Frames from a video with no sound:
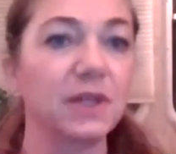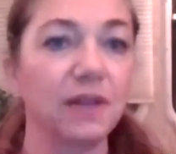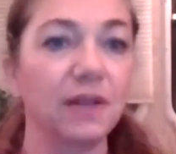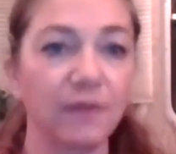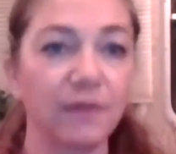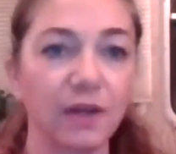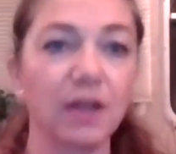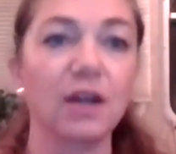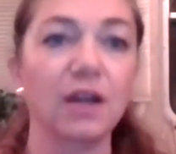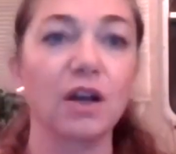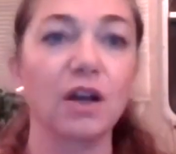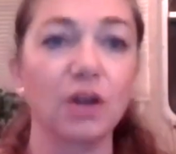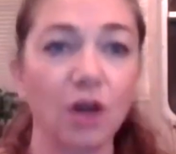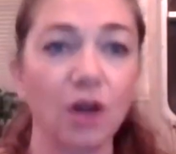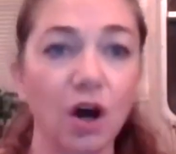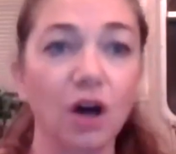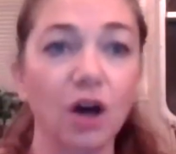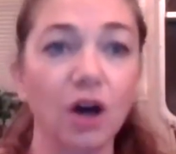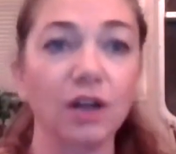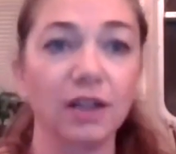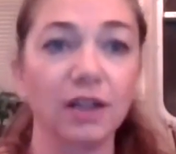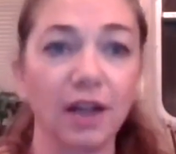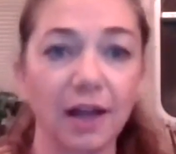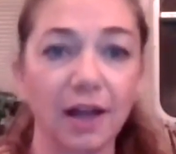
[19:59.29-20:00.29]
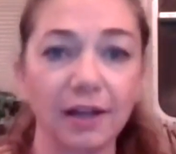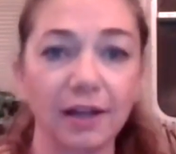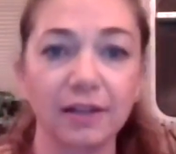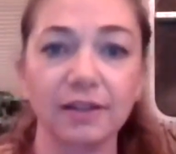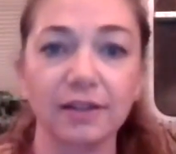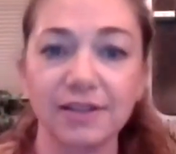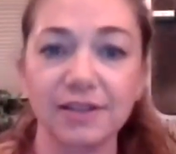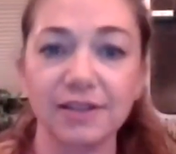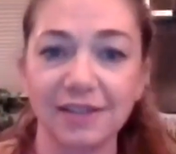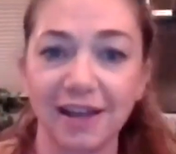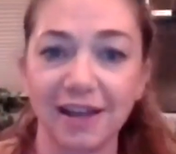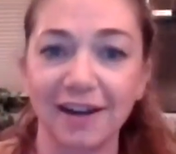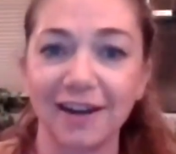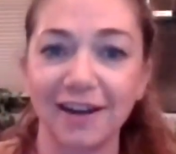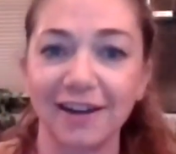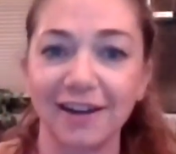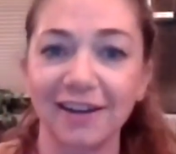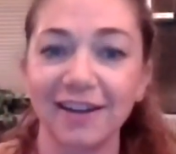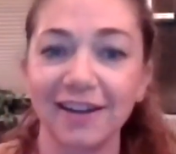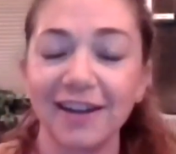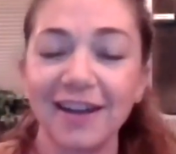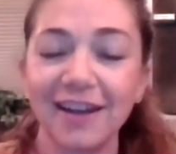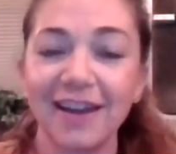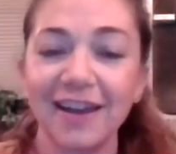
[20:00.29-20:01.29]
even in an online
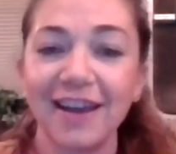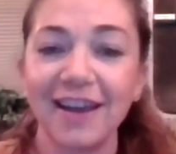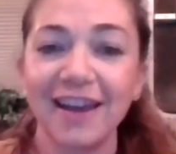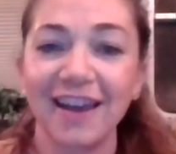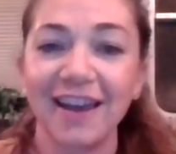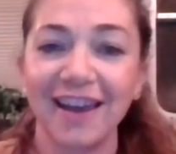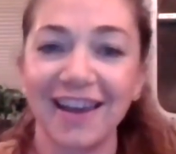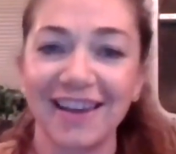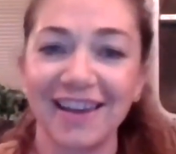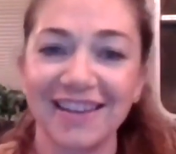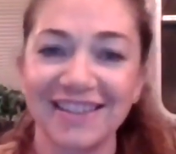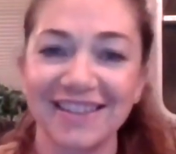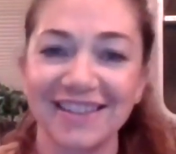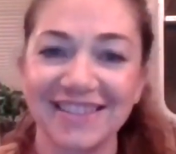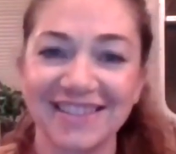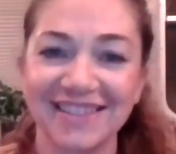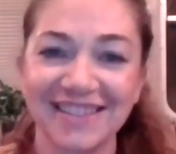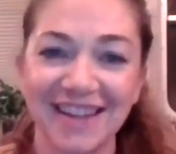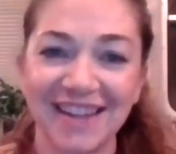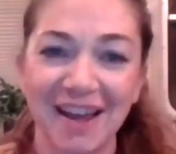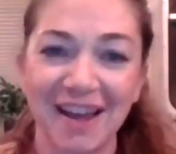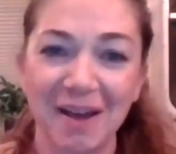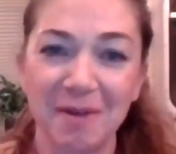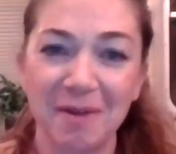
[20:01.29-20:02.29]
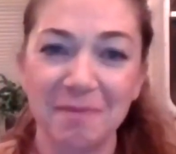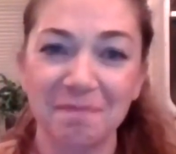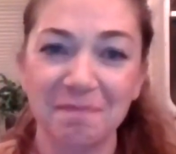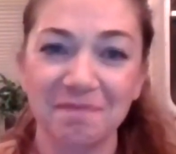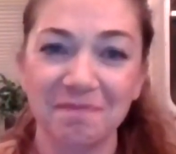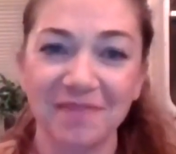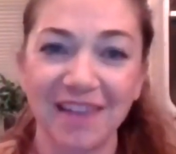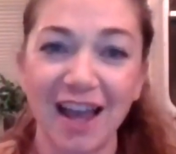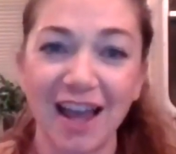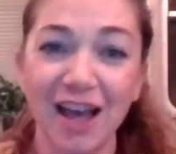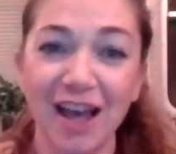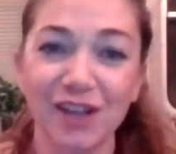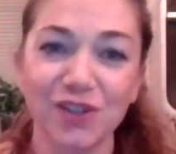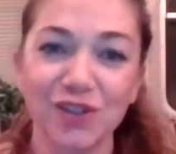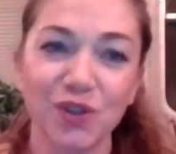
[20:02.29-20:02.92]
setting. And uh, yeah